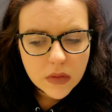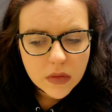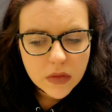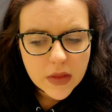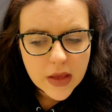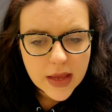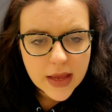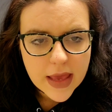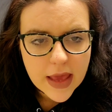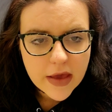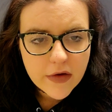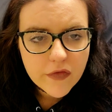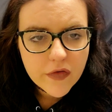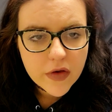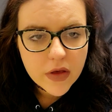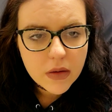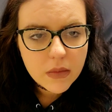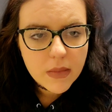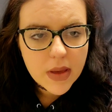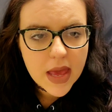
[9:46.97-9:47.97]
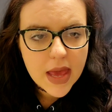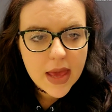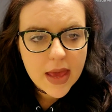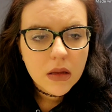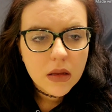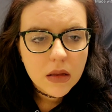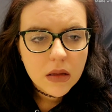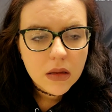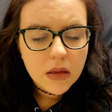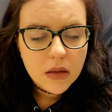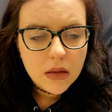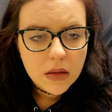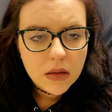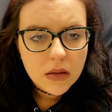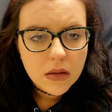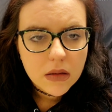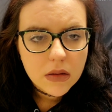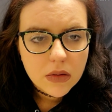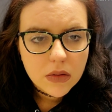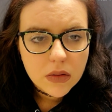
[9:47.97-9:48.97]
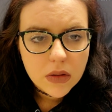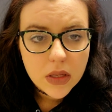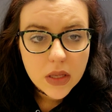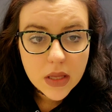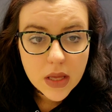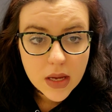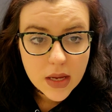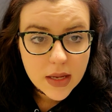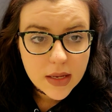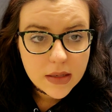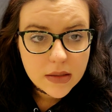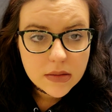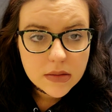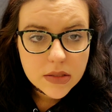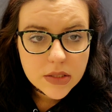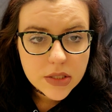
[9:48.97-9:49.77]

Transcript: they gave him a gun